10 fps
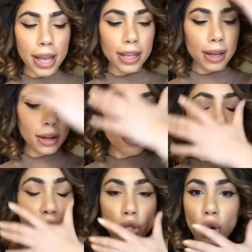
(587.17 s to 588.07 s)

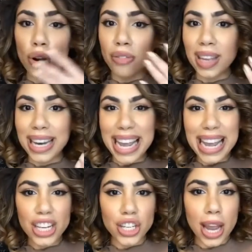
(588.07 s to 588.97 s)
observing
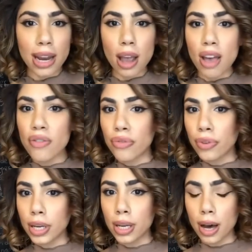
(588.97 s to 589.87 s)
each and
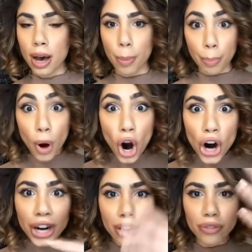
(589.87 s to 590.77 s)
every
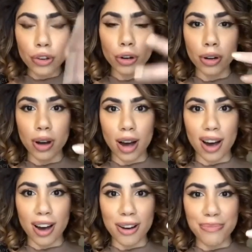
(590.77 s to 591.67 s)
part of your
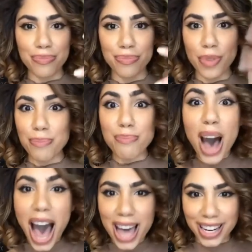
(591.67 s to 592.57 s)

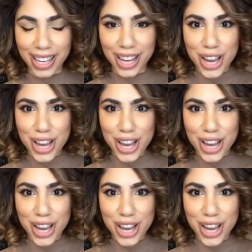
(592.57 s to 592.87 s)
body.